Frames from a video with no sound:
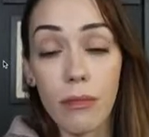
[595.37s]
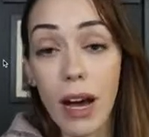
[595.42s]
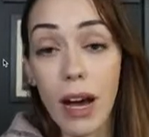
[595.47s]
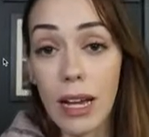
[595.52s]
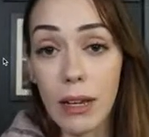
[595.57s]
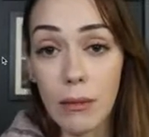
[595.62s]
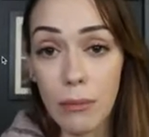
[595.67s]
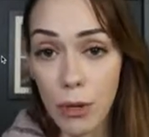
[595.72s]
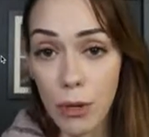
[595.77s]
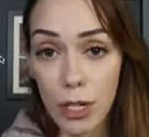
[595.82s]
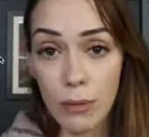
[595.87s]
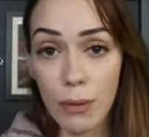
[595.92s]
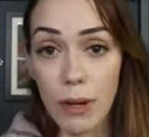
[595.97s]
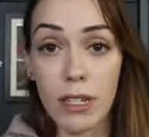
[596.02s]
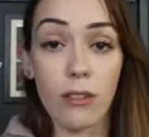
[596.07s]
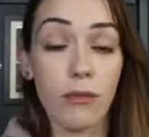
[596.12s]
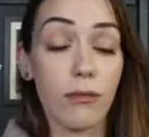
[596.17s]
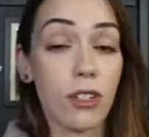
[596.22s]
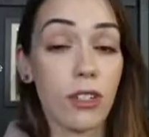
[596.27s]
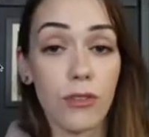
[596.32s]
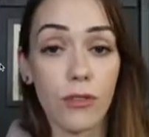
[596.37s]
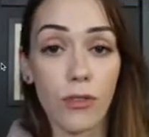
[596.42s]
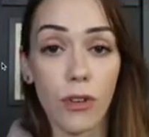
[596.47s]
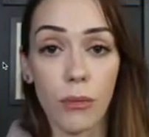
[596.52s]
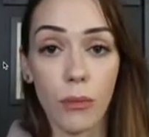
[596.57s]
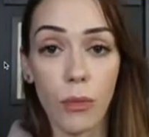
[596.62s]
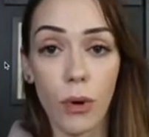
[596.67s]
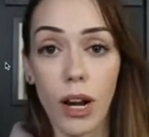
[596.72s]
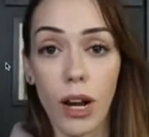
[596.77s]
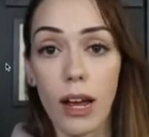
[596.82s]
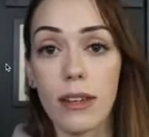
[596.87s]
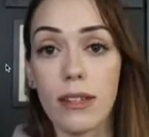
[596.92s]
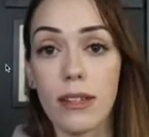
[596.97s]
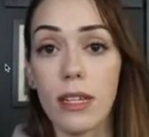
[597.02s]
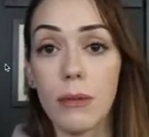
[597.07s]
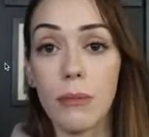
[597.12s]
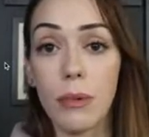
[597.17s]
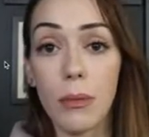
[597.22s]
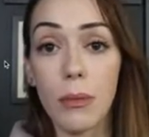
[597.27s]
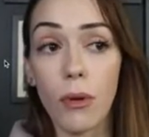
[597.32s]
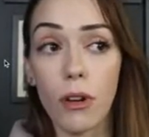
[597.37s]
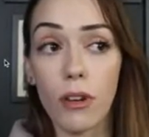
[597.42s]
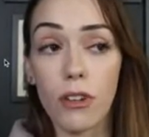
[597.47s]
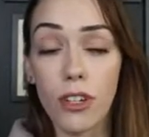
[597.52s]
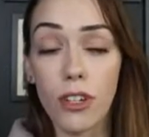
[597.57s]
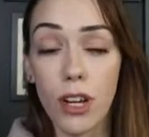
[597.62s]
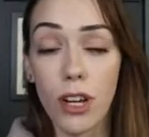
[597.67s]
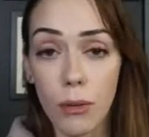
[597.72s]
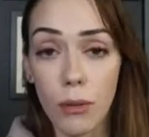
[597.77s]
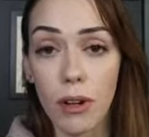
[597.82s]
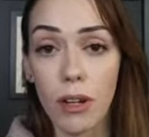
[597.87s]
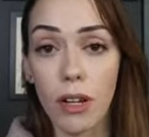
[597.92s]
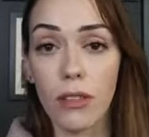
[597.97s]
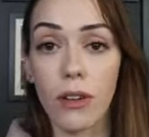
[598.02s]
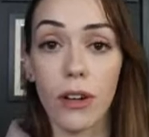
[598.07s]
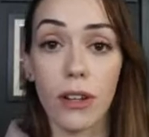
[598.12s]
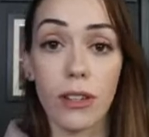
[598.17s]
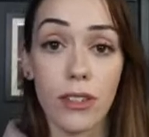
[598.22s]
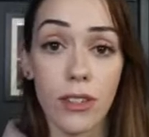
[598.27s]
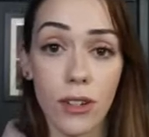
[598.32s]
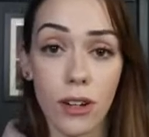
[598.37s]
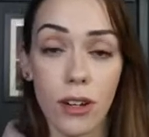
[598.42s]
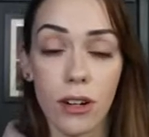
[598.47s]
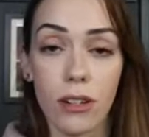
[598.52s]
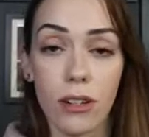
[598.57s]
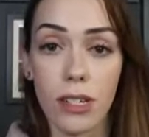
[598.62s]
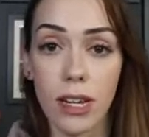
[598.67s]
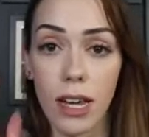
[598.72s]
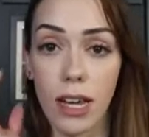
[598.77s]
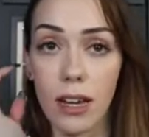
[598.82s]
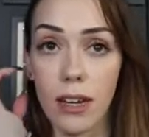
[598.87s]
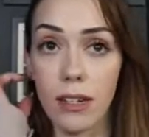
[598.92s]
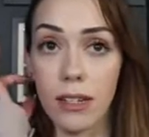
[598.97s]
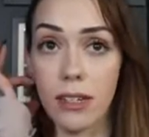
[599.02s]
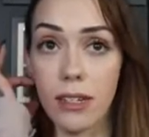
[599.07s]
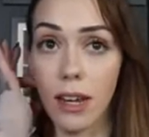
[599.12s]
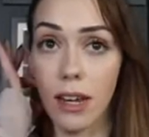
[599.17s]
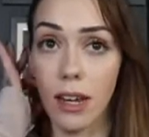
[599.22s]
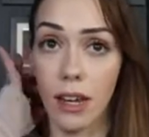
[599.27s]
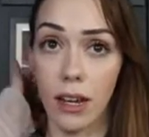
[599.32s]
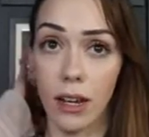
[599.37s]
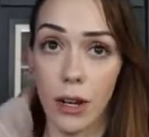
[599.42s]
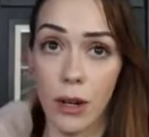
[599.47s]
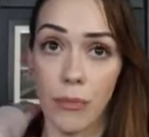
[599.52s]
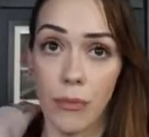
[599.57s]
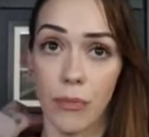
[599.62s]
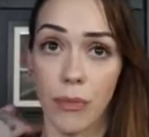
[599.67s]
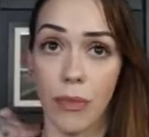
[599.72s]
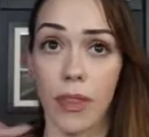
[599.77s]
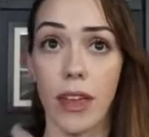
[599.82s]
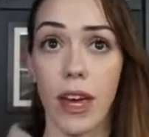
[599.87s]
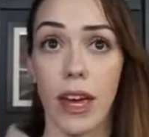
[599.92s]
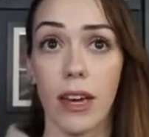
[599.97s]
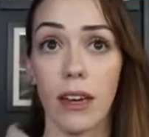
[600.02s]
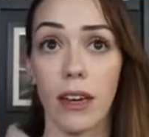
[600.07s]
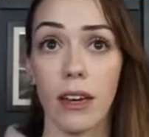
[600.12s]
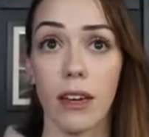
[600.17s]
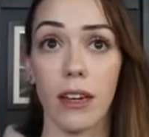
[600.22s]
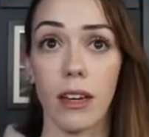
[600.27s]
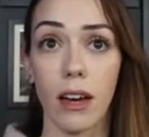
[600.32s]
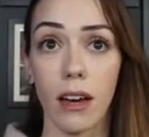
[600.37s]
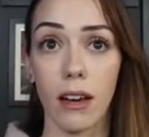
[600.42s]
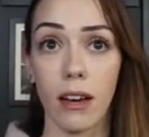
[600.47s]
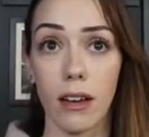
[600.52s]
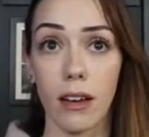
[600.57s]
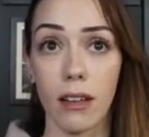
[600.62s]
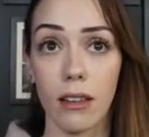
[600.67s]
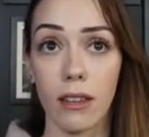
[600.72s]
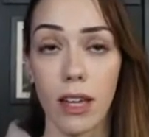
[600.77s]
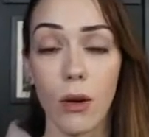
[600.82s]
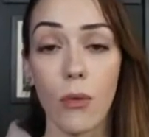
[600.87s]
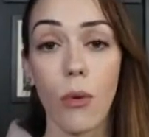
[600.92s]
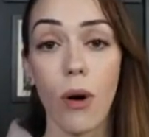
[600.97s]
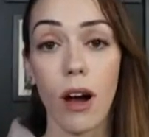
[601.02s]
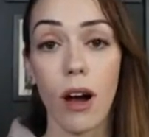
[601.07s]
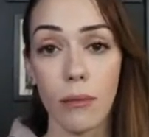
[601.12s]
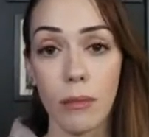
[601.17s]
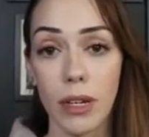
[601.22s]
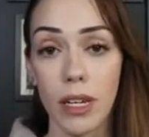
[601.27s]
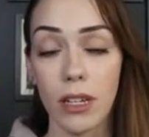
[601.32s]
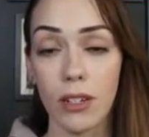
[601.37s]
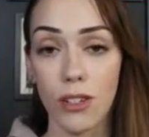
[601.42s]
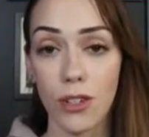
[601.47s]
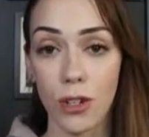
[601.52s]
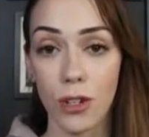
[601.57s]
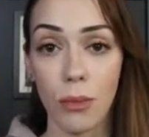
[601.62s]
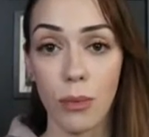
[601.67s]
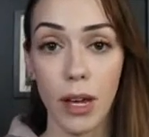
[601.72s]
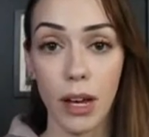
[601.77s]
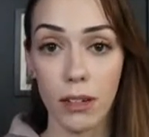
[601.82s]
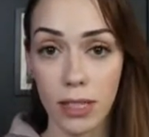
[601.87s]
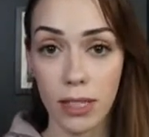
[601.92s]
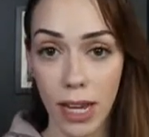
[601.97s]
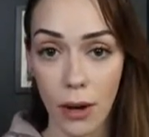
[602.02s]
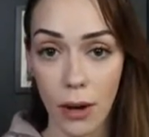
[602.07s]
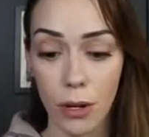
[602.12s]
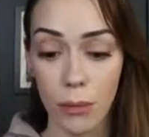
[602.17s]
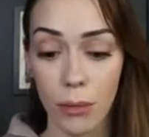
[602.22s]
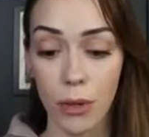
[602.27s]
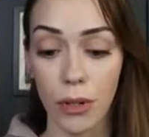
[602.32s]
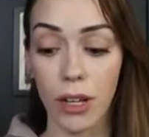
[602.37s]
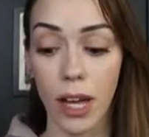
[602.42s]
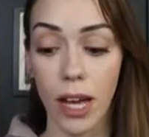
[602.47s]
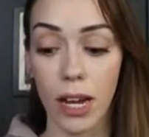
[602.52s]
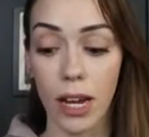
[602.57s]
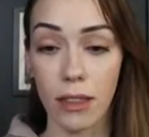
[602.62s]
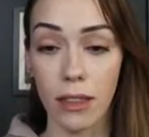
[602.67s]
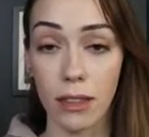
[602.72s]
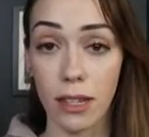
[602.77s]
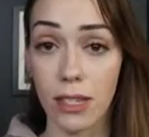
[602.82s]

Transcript: My perspective, just from what I see, people are genuine and they're concerned and they uh, they want me to be held accountable, and I